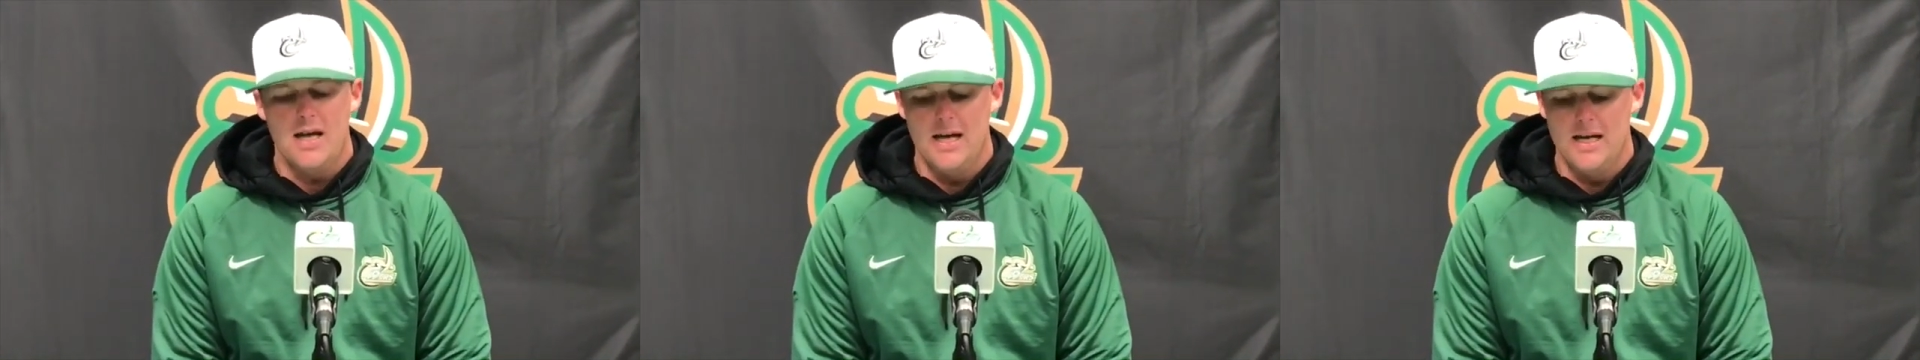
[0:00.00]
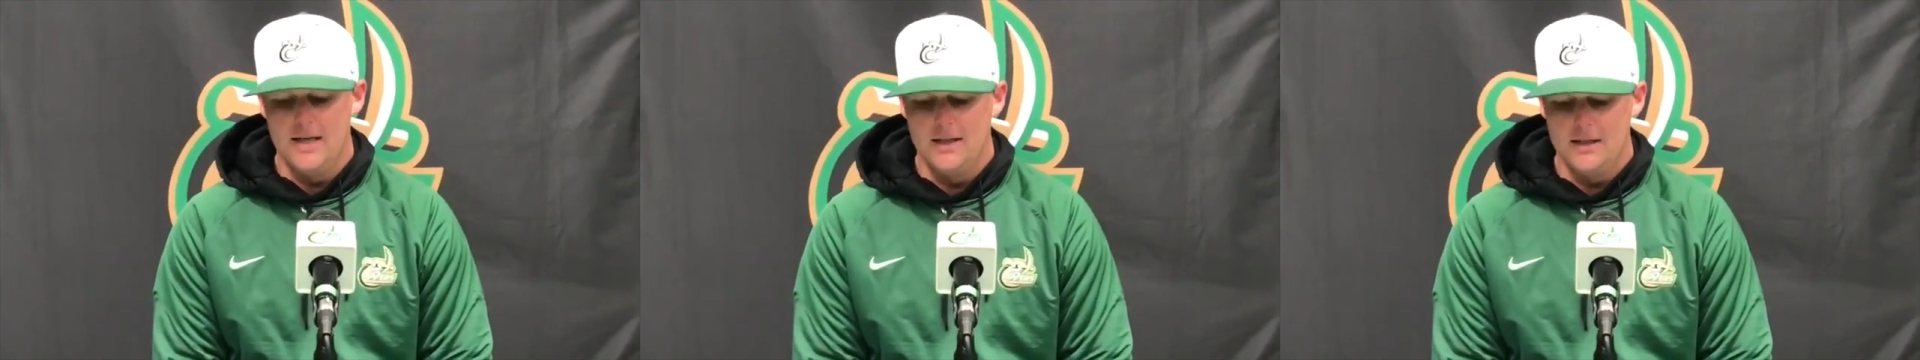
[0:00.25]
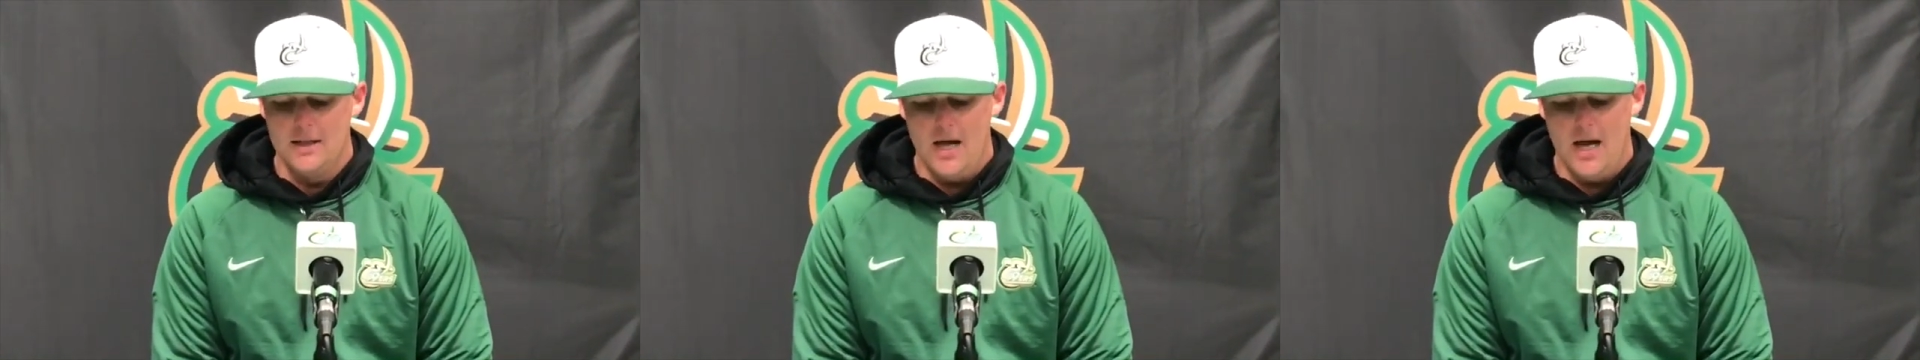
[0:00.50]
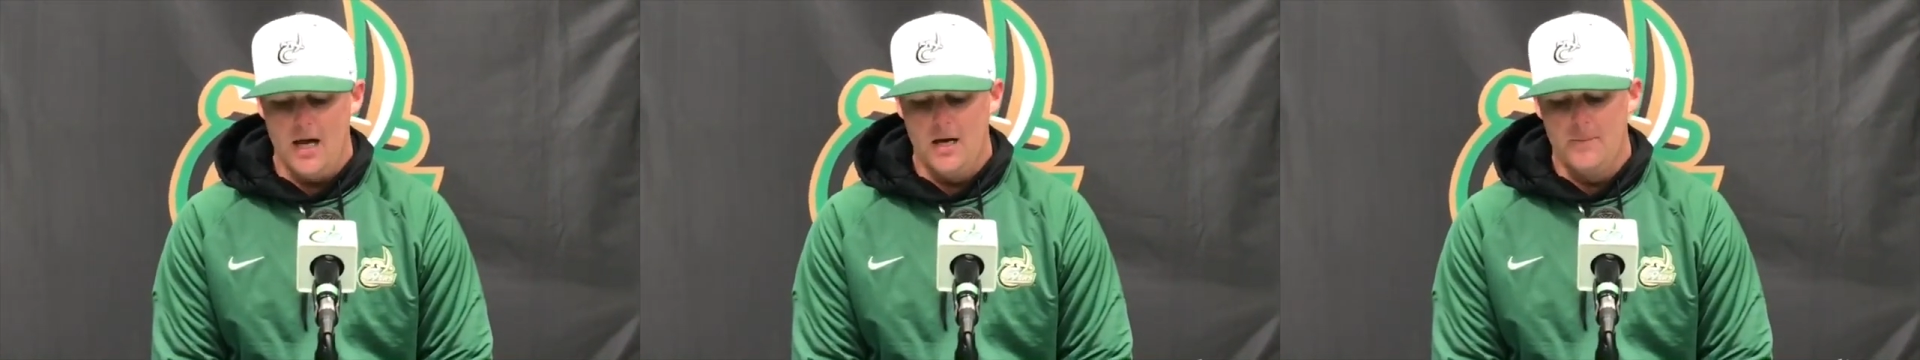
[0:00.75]
And
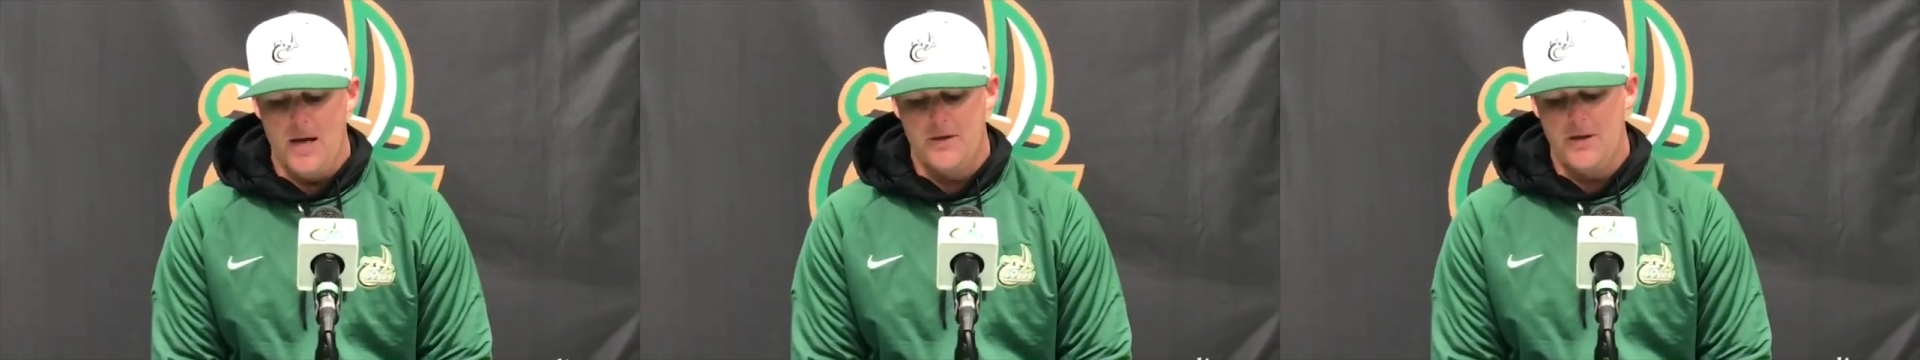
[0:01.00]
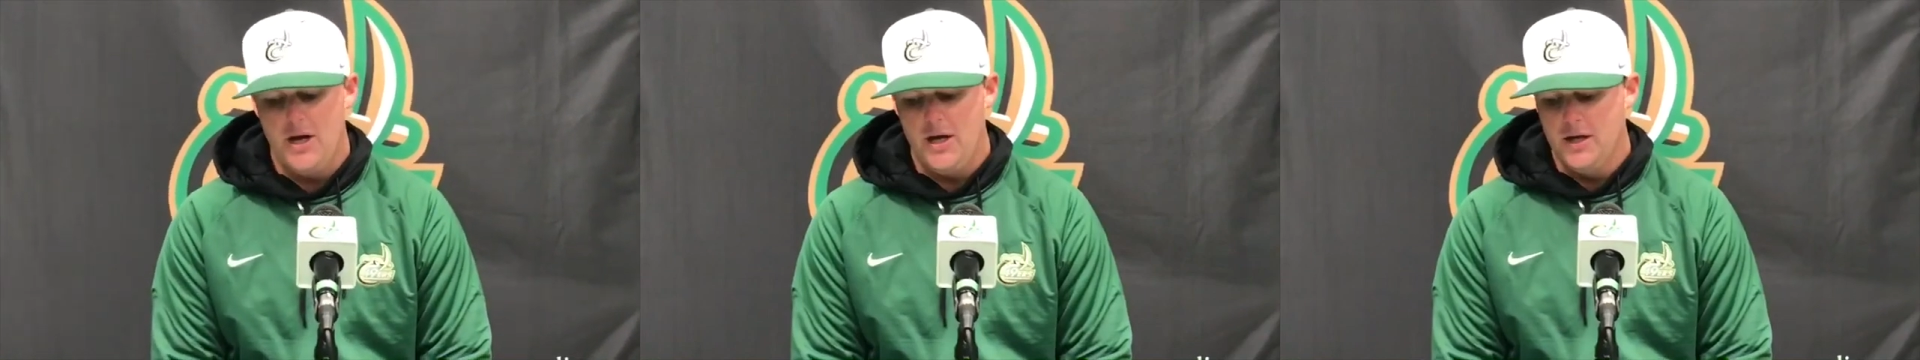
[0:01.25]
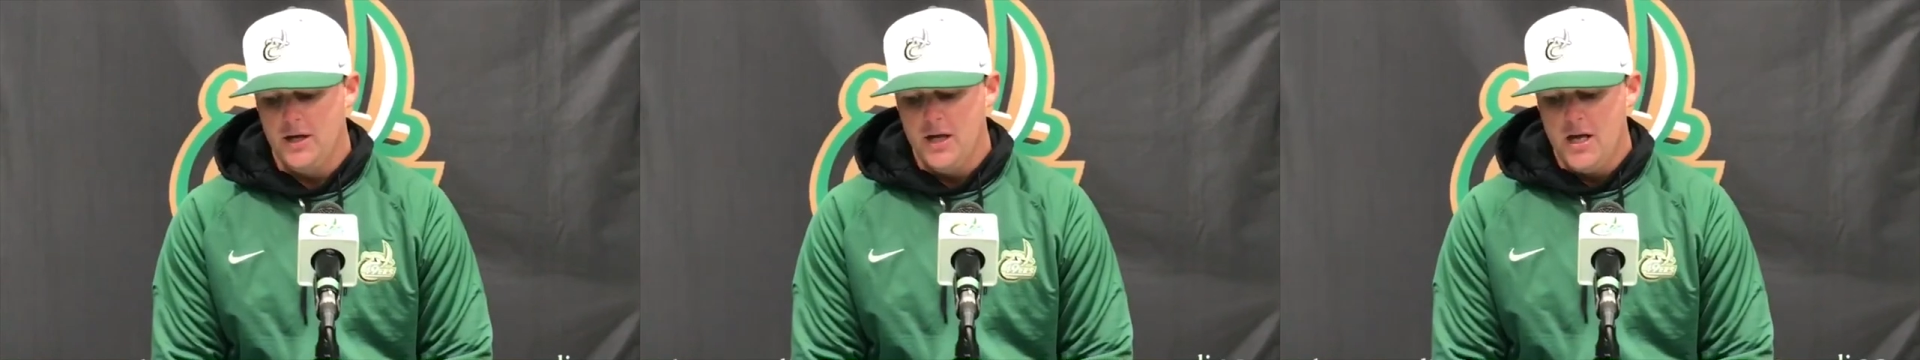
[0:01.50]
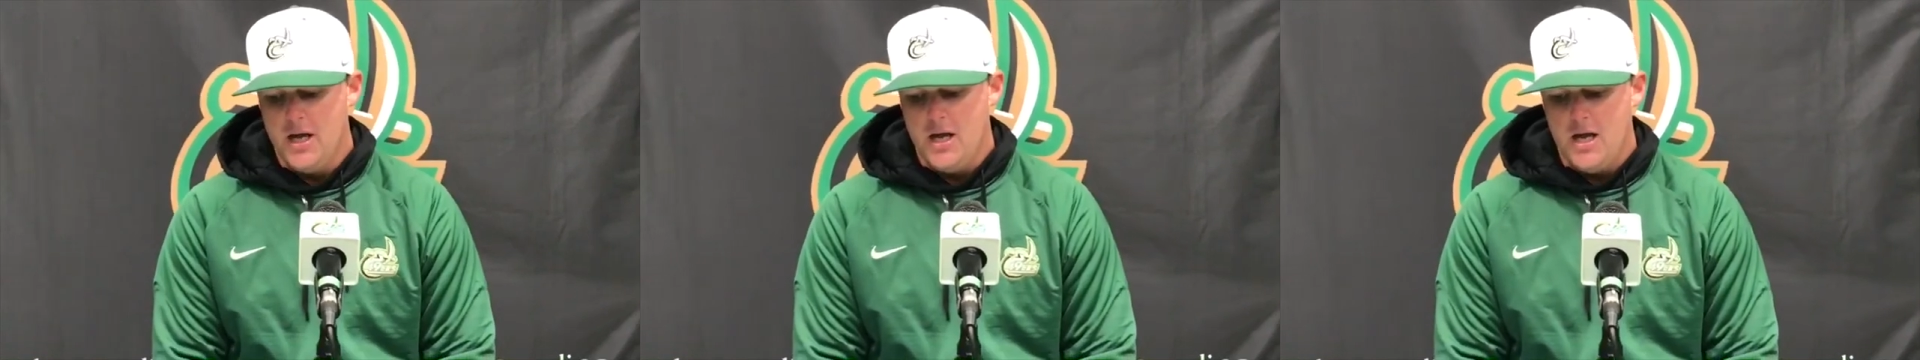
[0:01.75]
I thought